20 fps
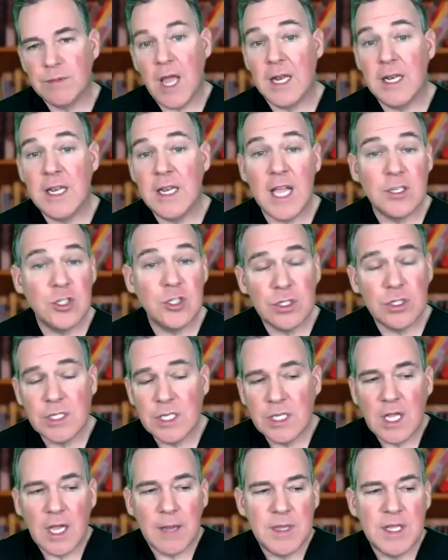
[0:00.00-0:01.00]
and and
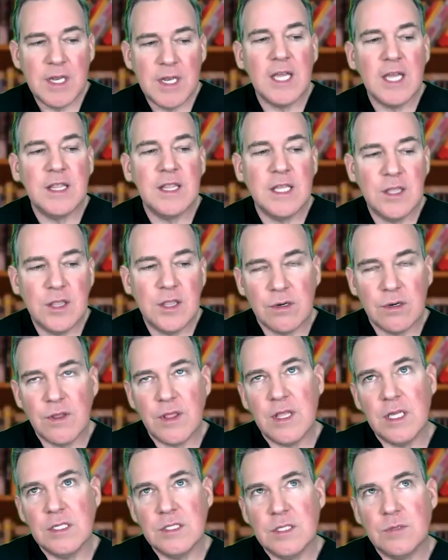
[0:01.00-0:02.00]
shouldn't it, I mean I think there are
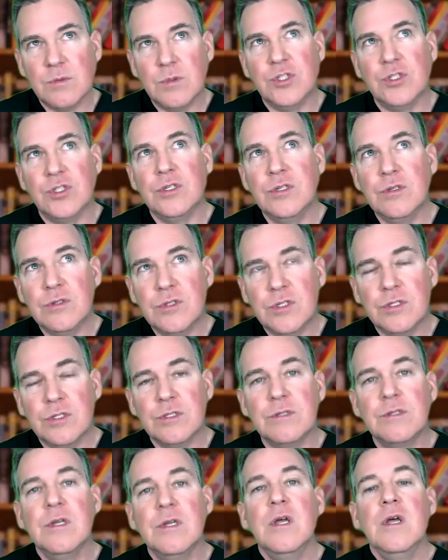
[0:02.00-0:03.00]
things that we should use
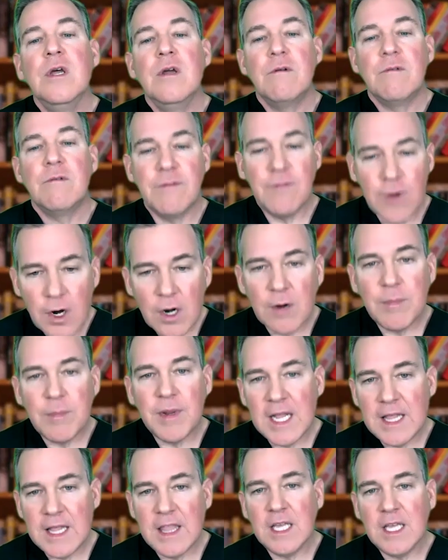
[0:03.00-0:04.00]
to refer, but
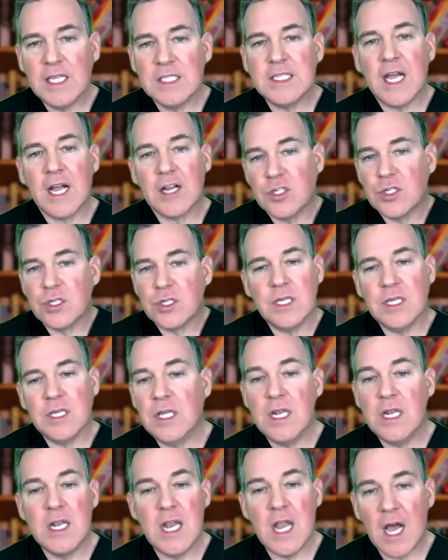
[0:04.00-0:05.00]
I think it's
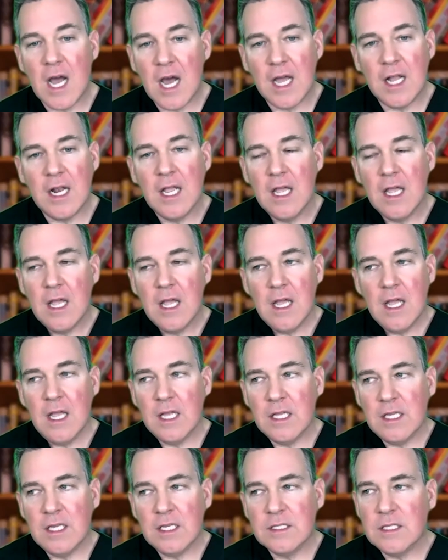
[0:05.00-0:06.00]
actually not
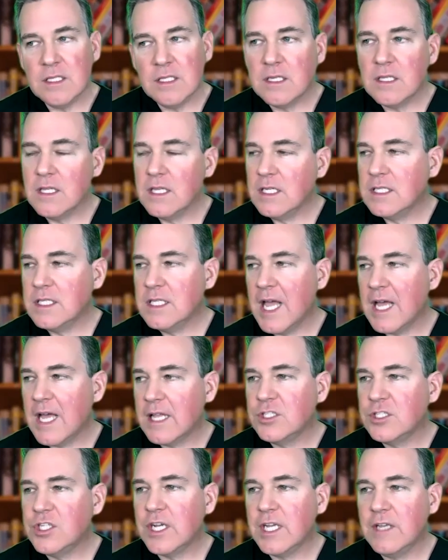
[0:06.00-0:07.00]
it, it uh, the
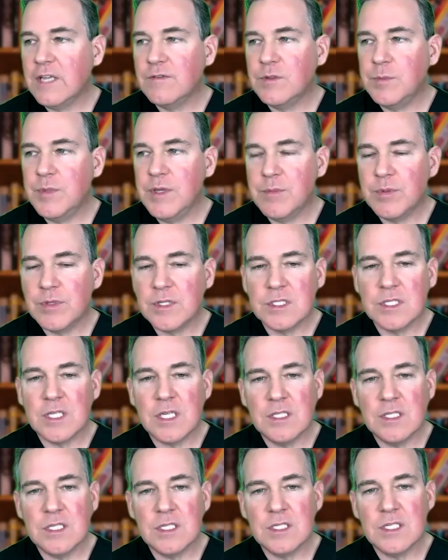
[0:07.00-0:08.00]
analogy I give to people it's
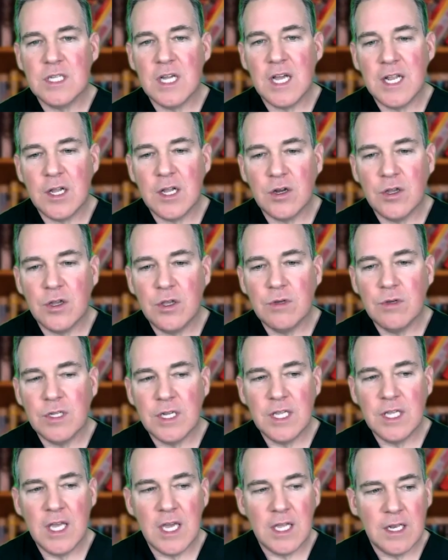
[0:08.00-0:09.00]
like deciding are you going
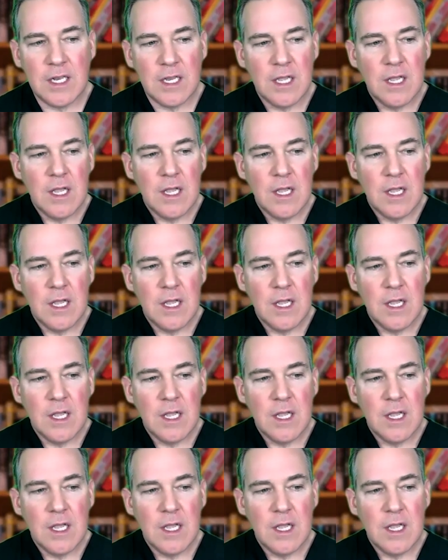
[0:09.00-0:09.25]
to get